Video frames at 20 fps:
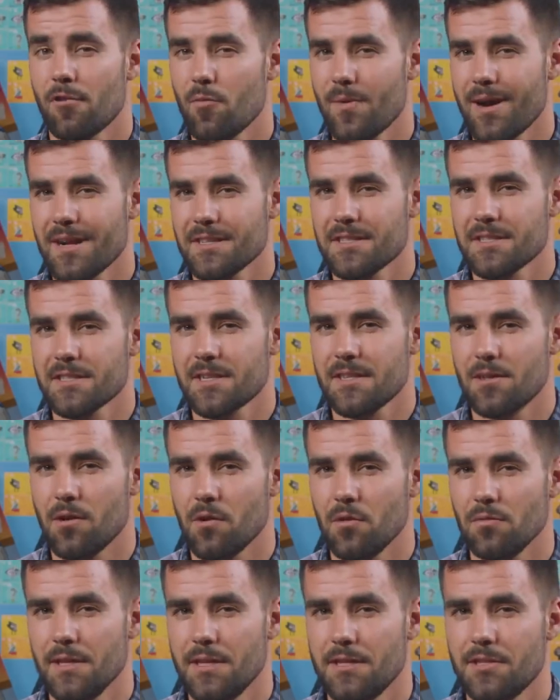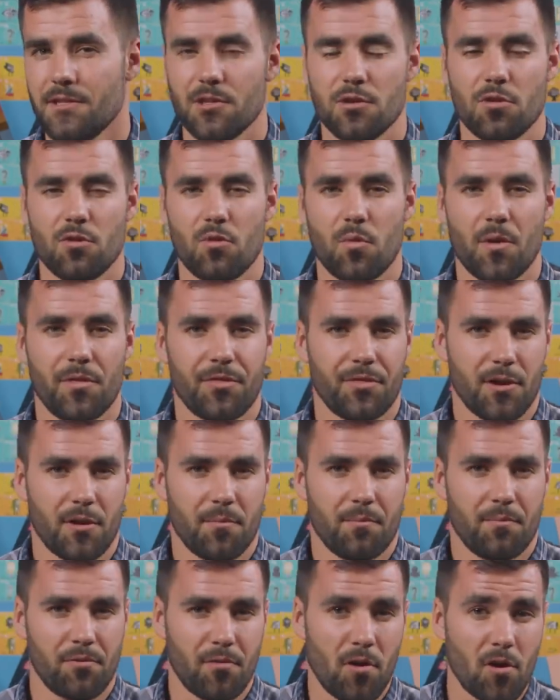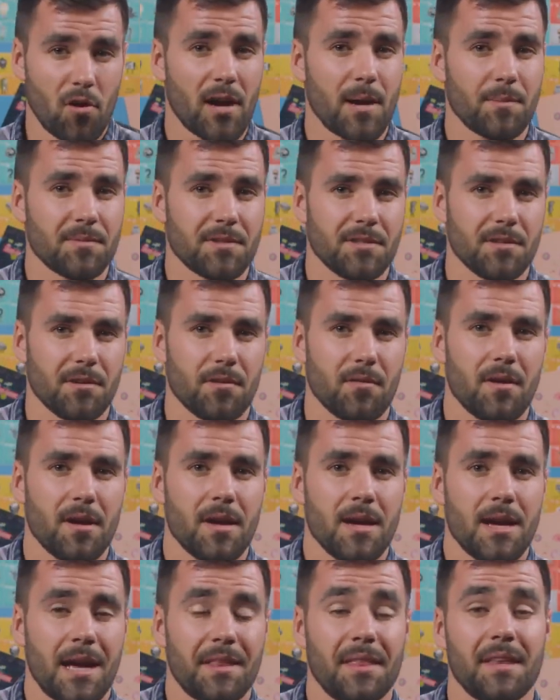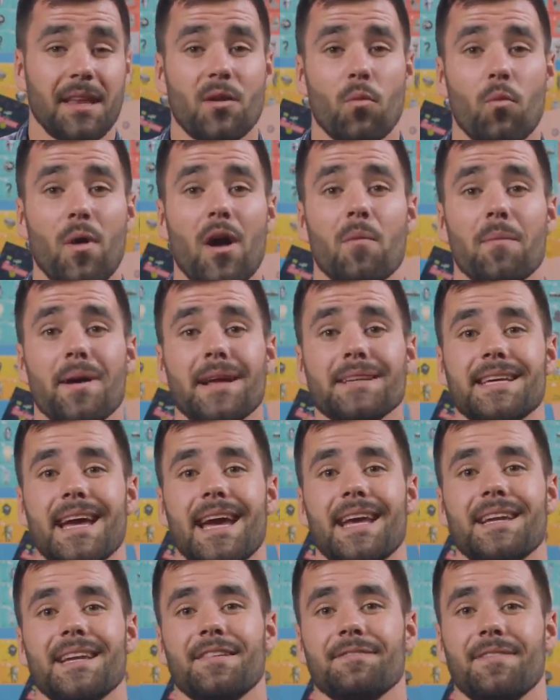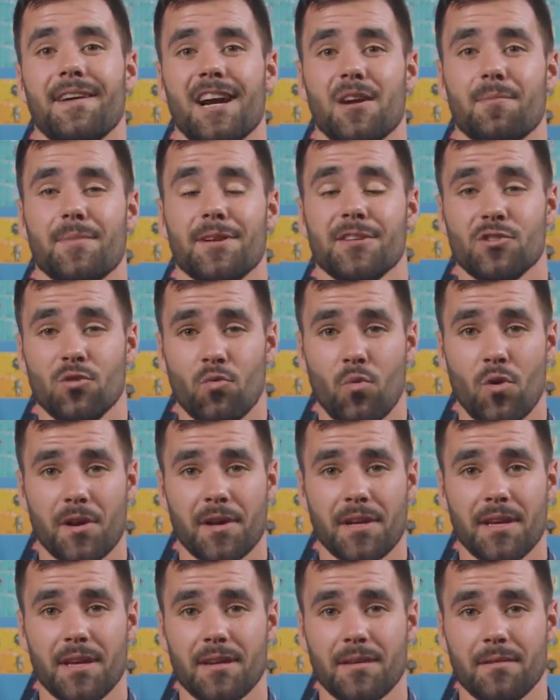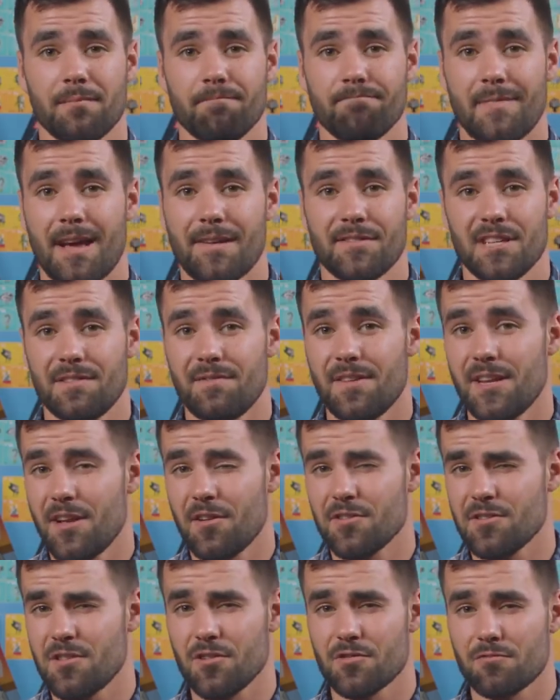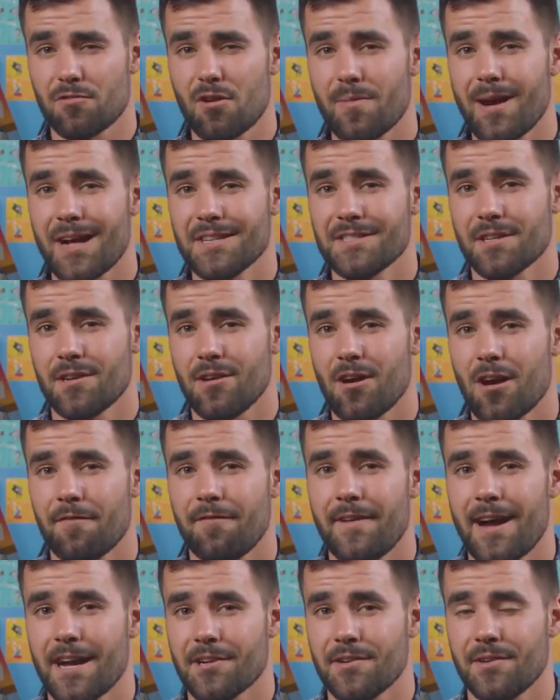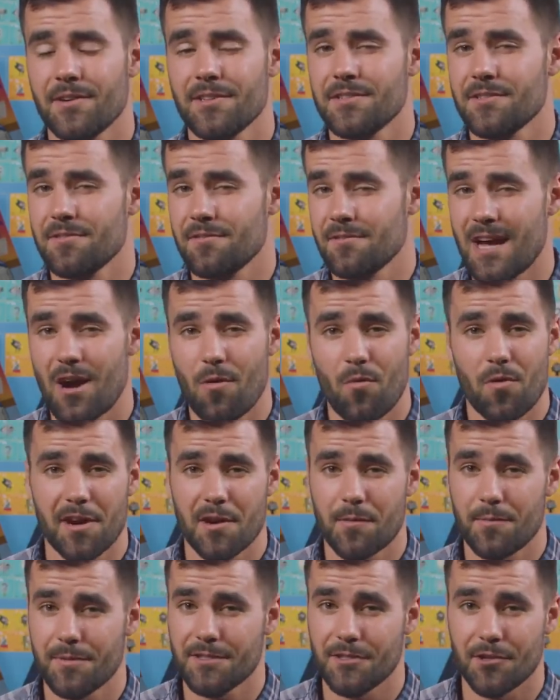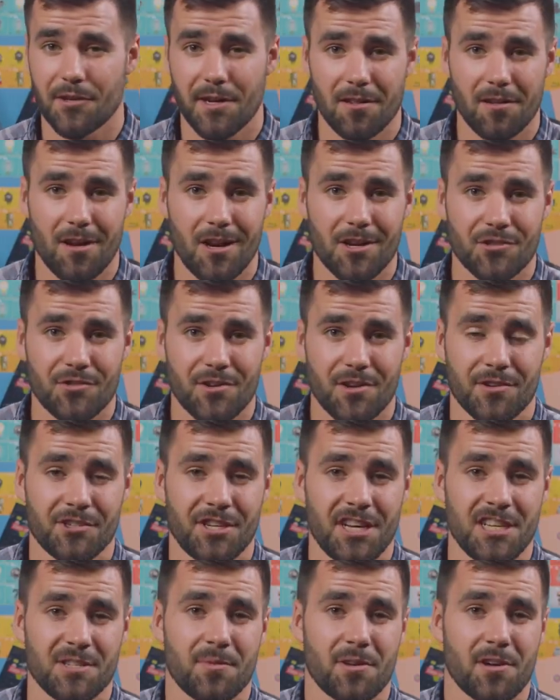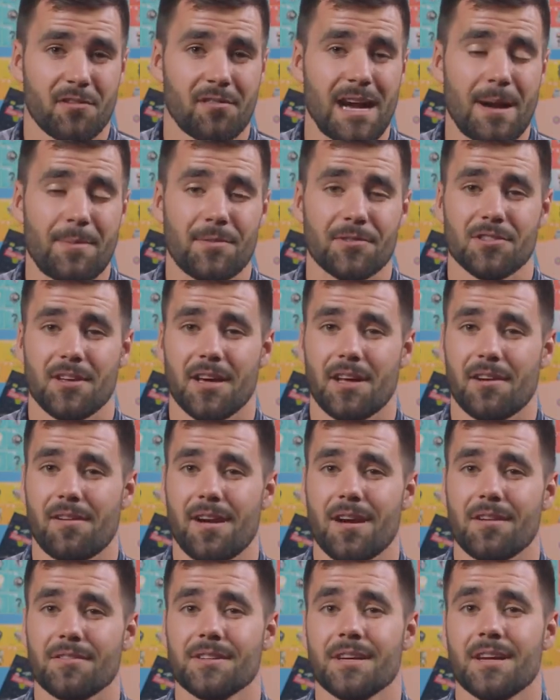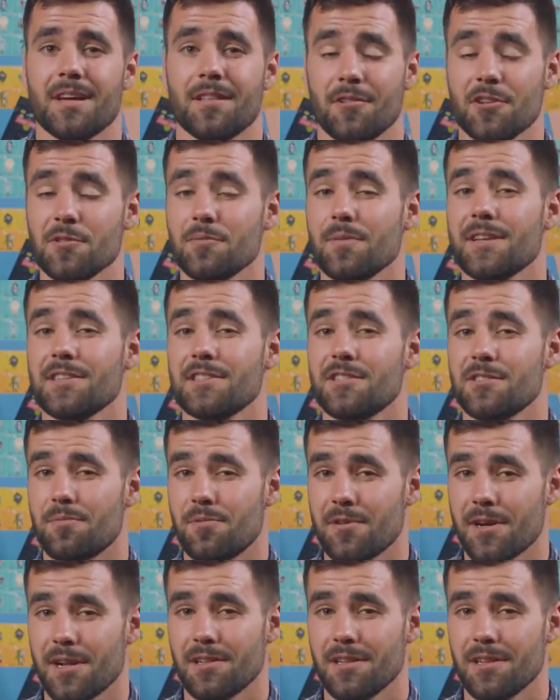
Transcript: robots can only do what they're programmed to do, and they need a well-maintained environment to work in. I've seen videos of those robots in car factories. They're not working with dirty laundry or cheeseburger wrappers lying around. Those places are pretty